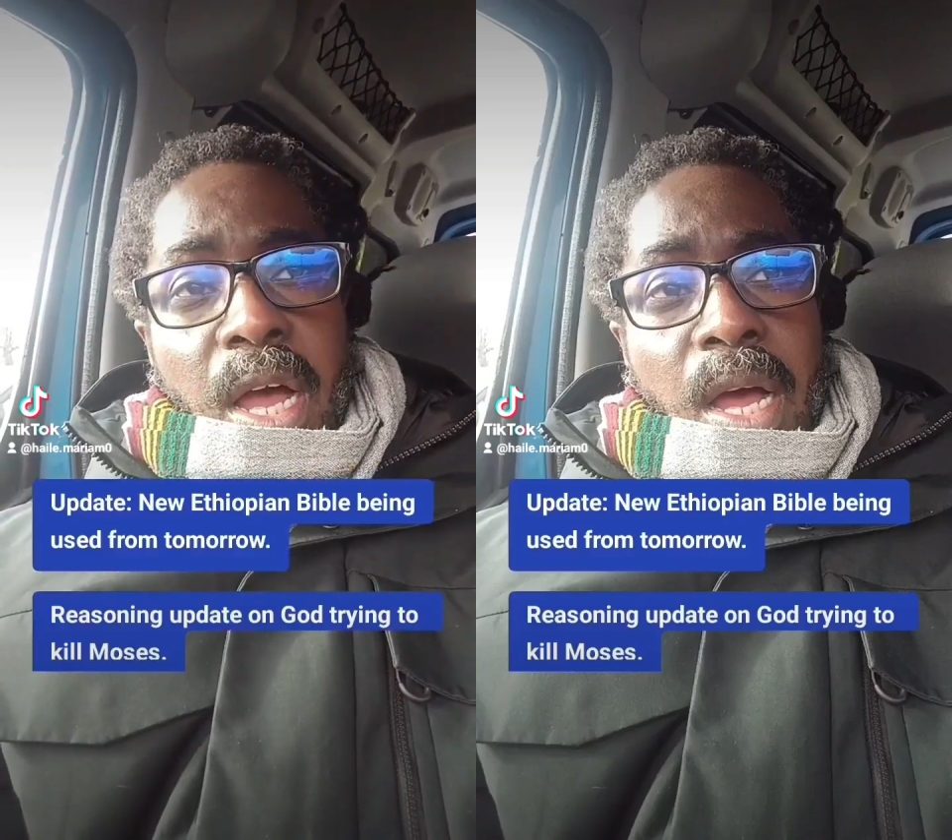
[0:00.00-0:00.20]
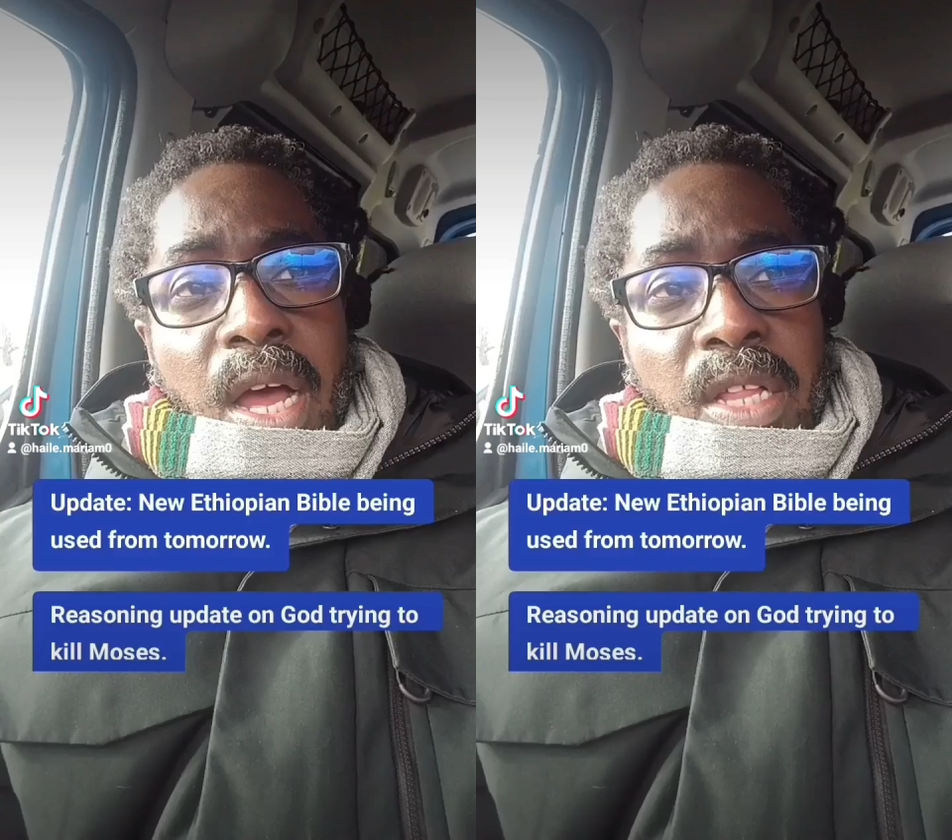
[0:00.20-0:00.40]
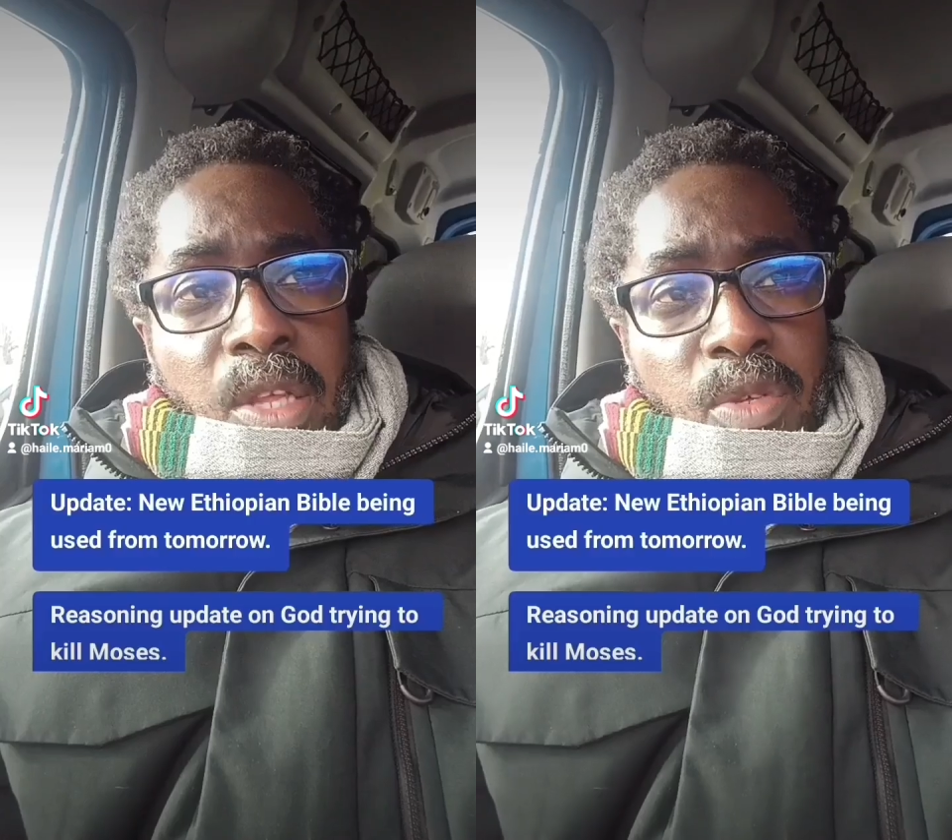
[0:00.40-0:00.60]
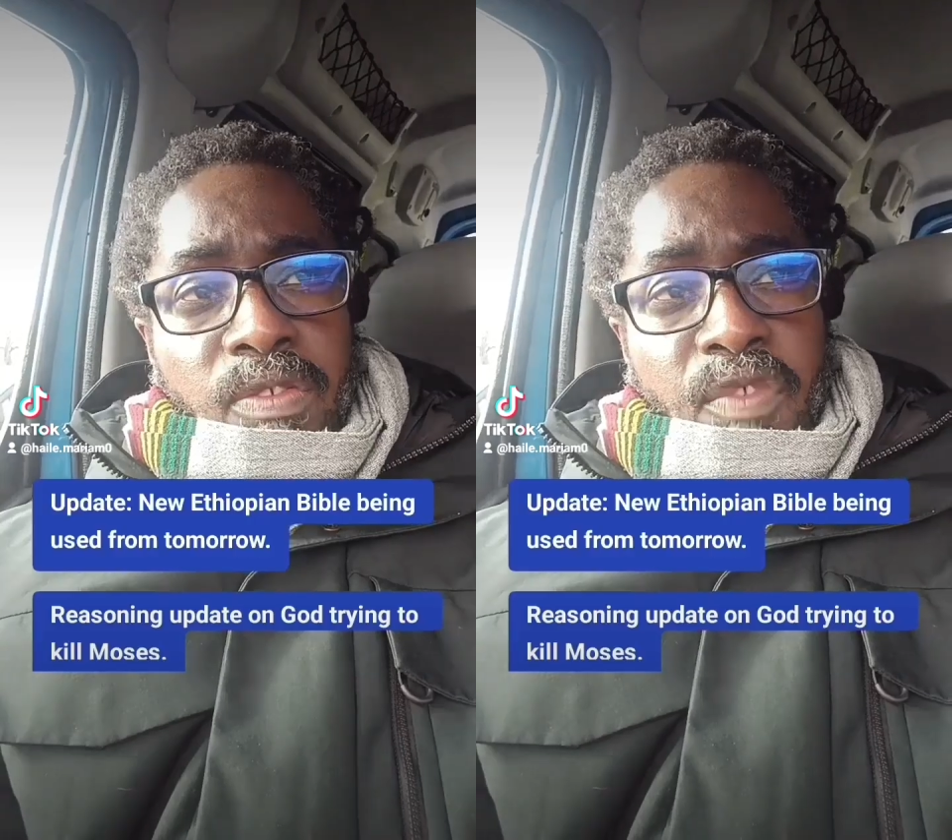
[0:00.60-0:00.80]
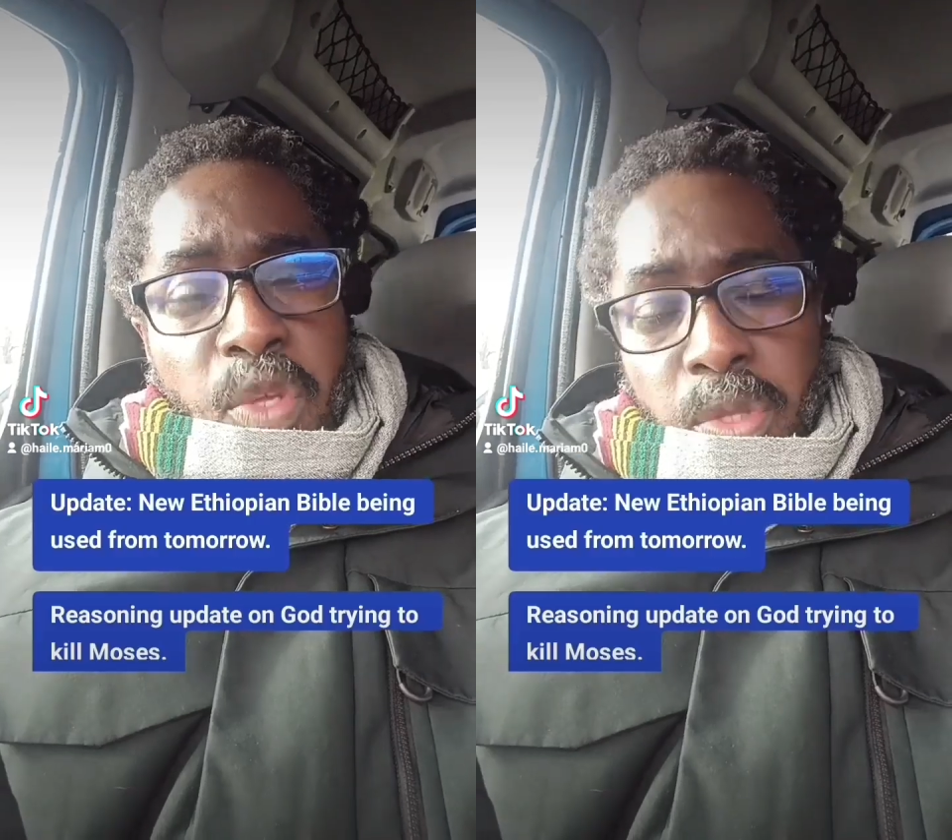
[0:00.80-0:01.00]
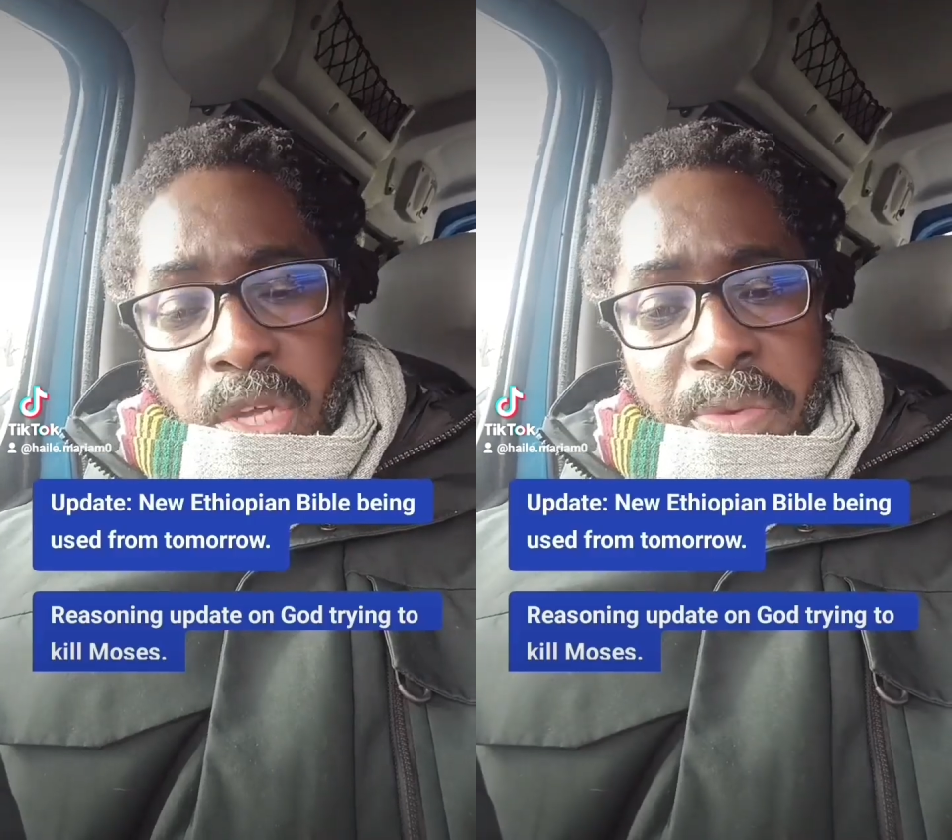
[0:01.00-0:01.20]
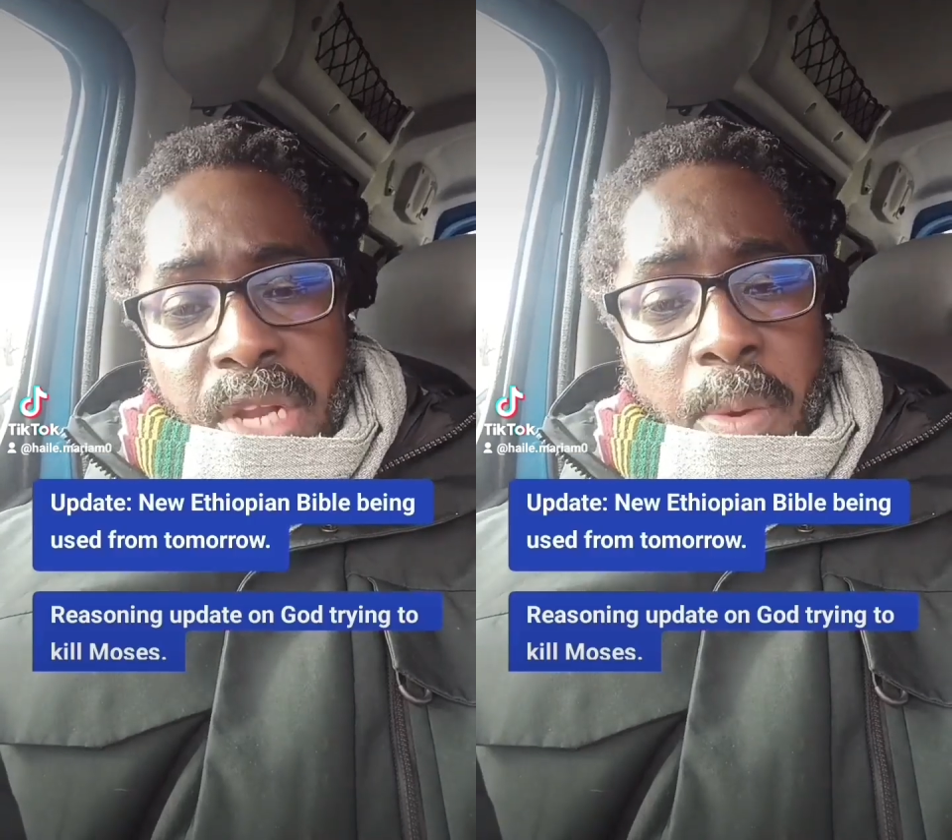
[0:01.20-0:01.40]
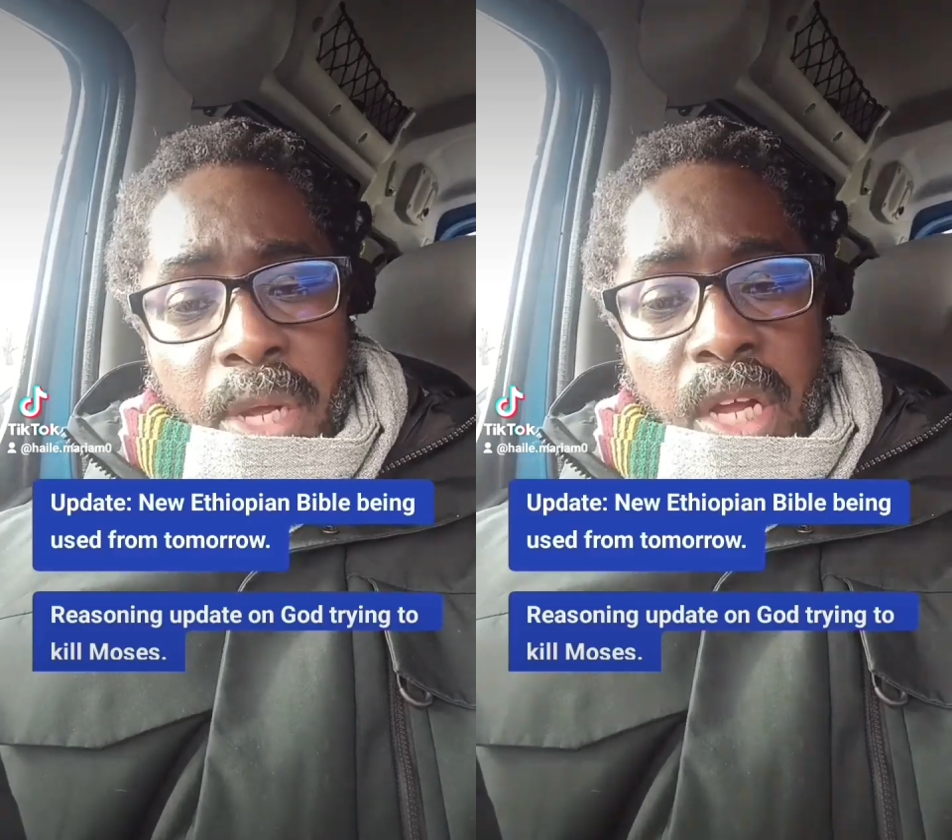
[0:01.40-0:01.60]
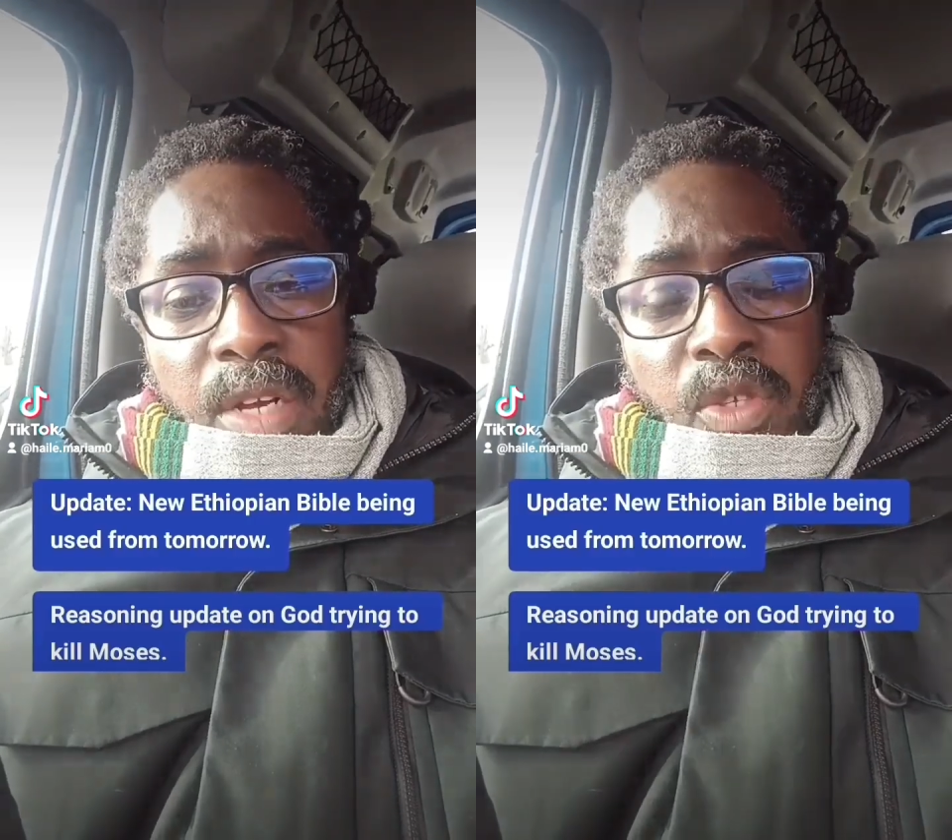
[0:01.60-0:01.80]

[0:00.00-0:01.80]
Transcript: Those of you that know, I kind of talked